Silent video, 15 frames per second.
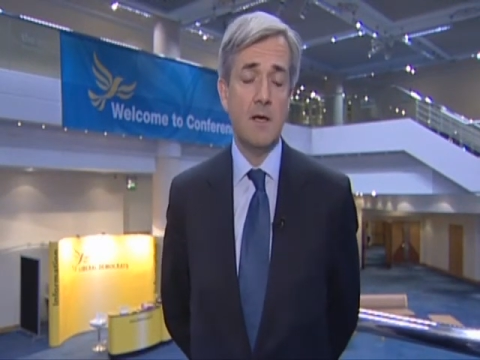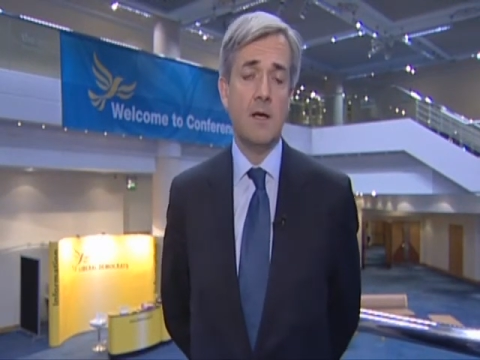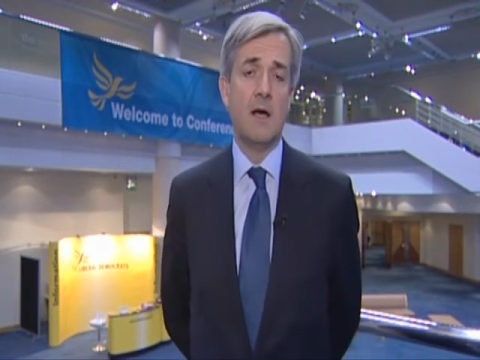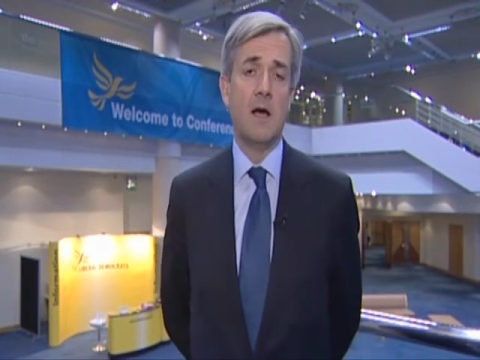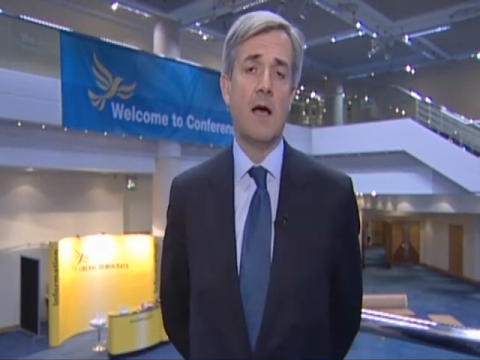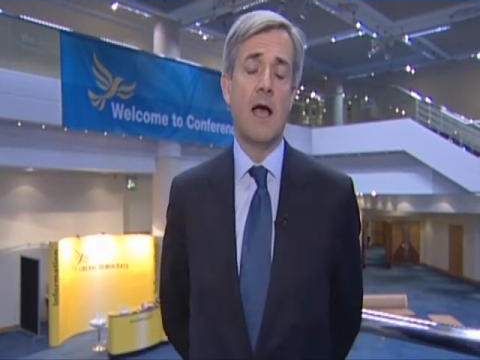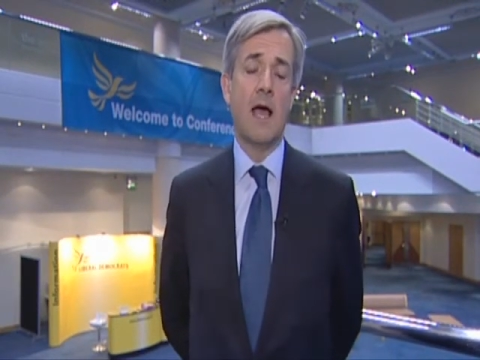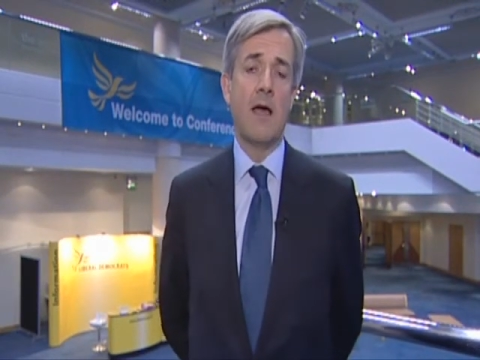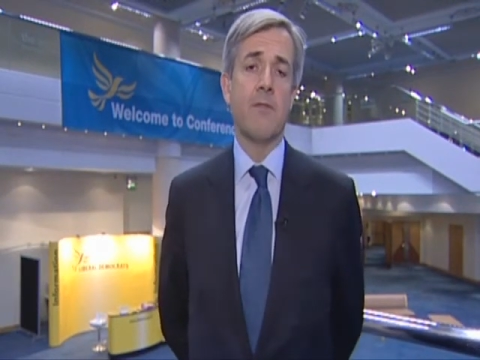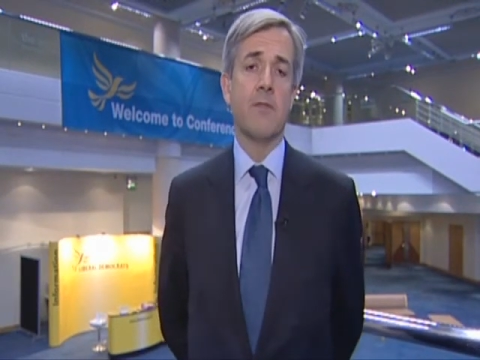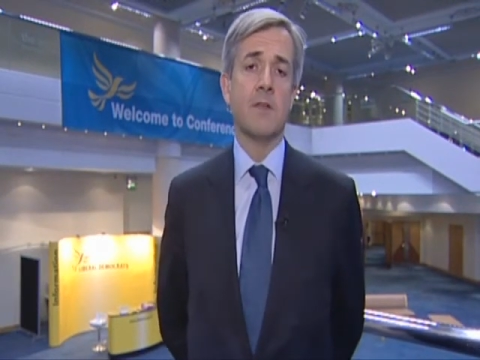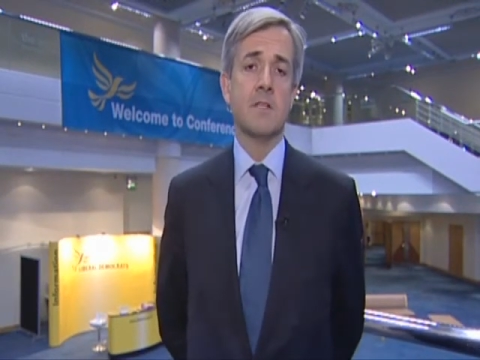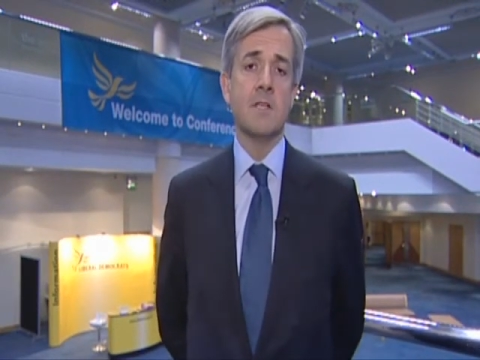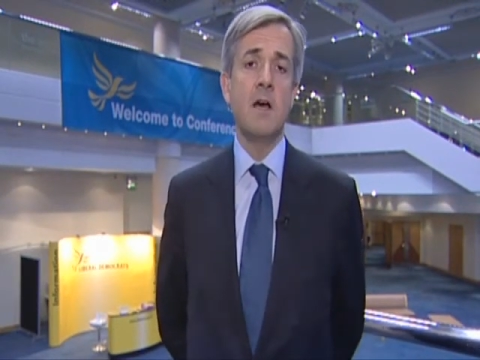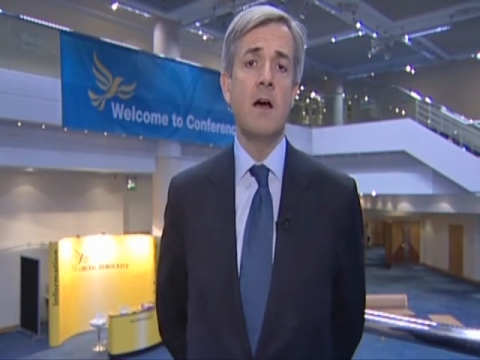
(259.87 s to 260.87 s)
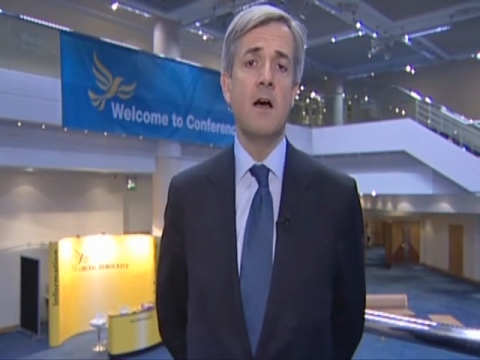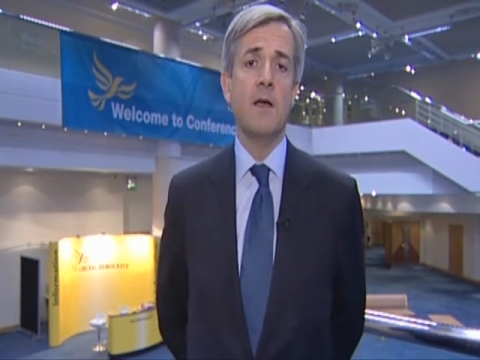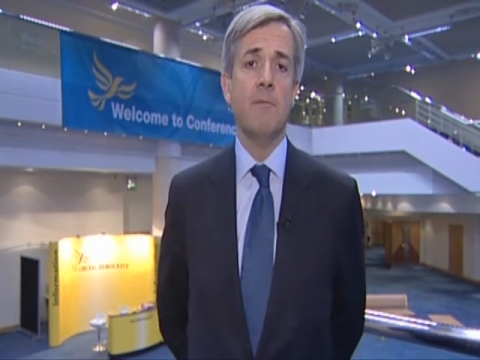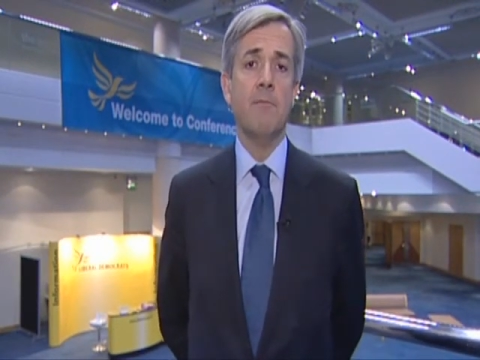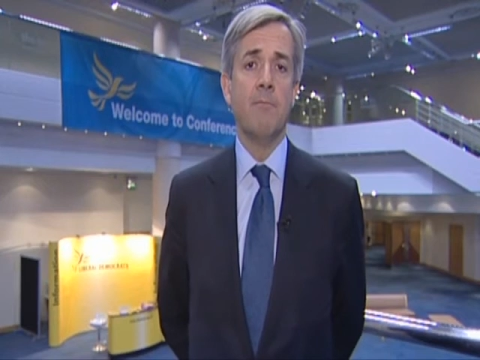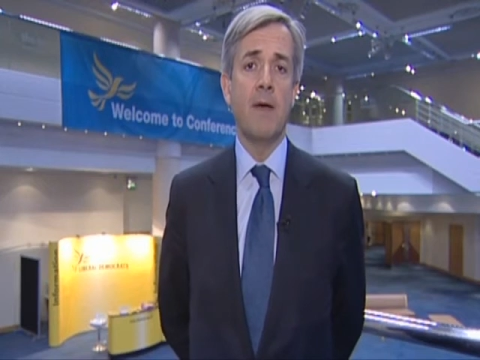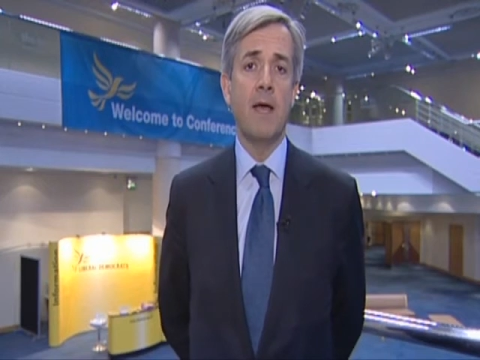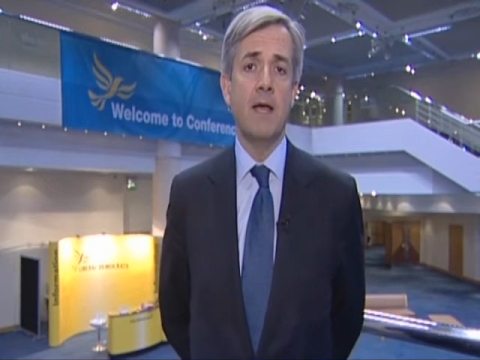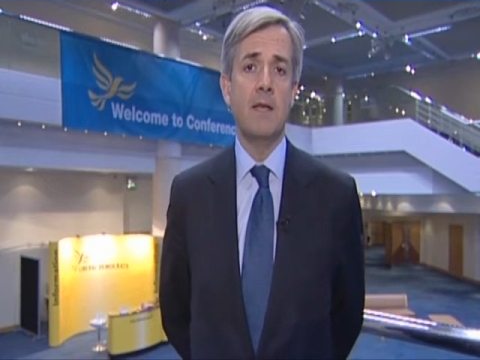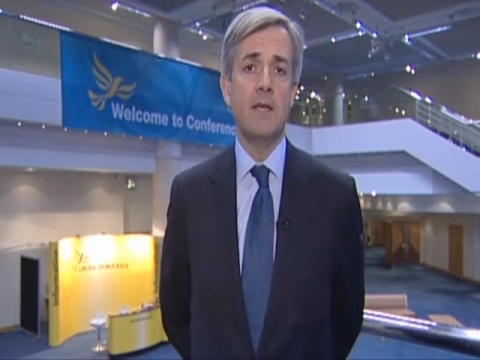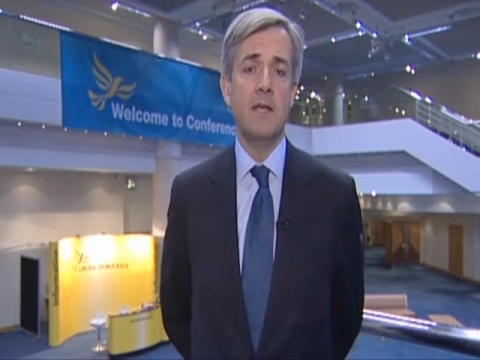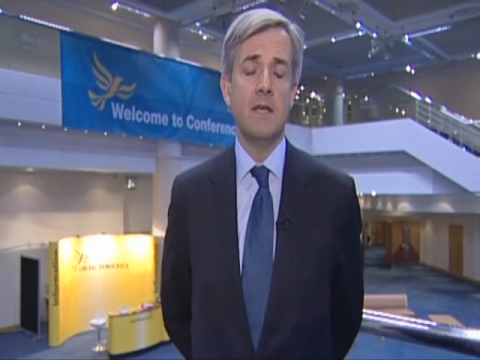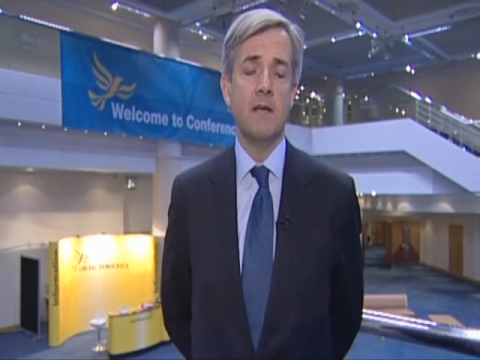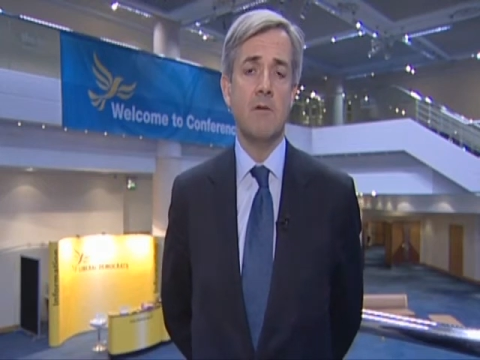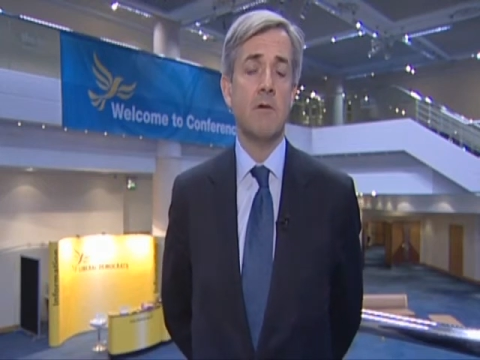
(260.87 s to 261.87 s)
at the time
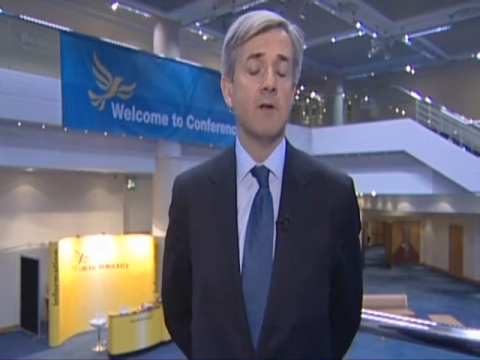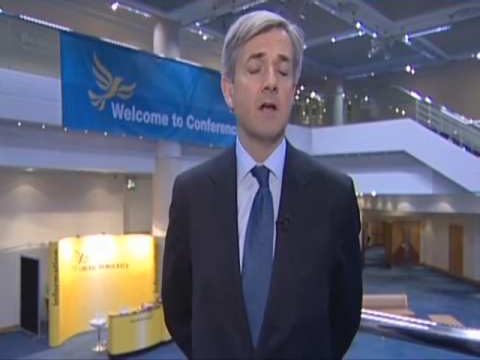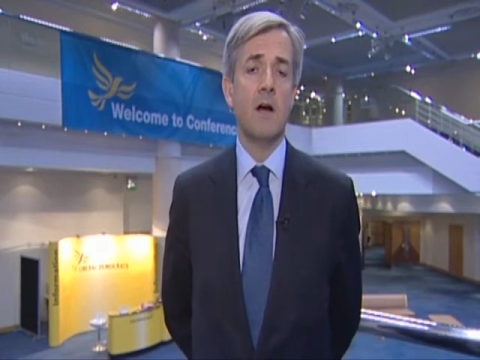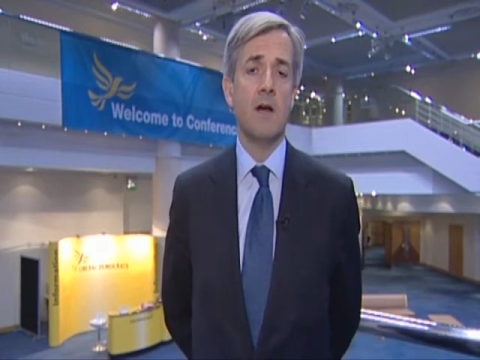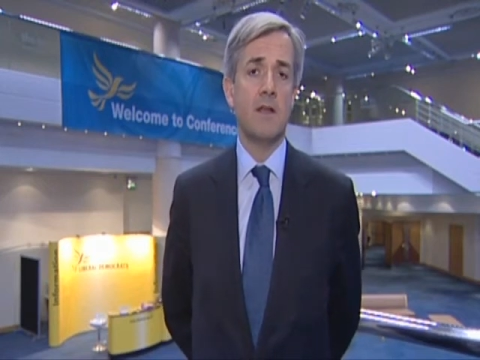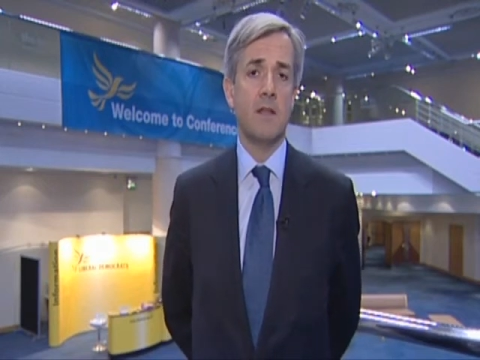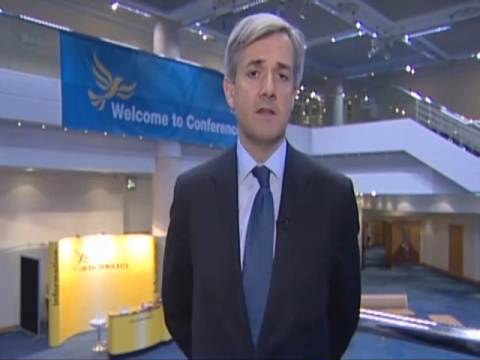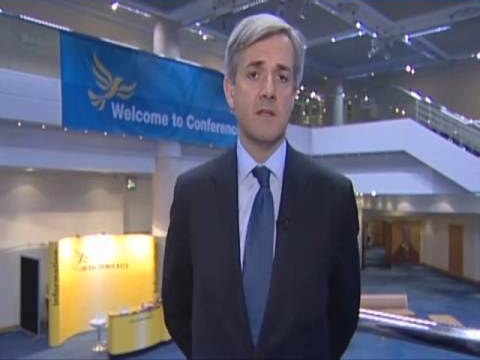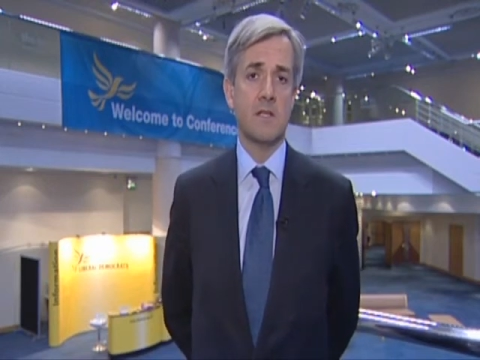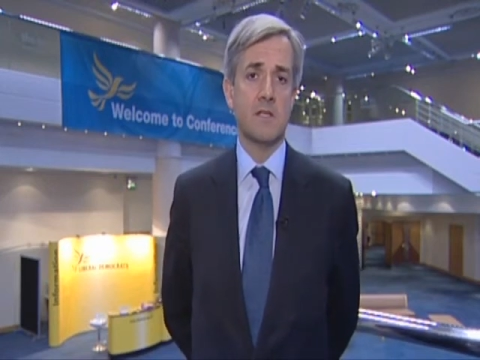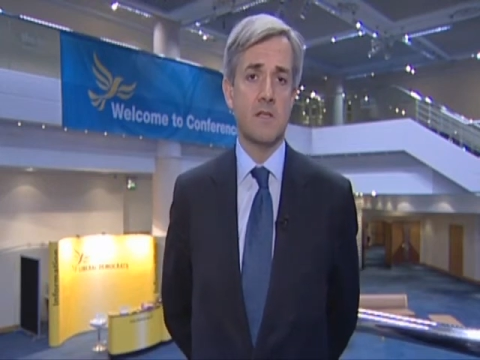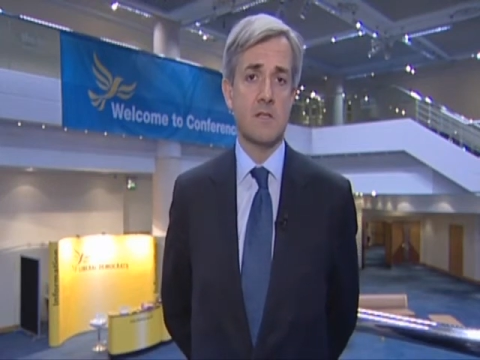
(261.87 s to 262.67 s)
Paddy regarding this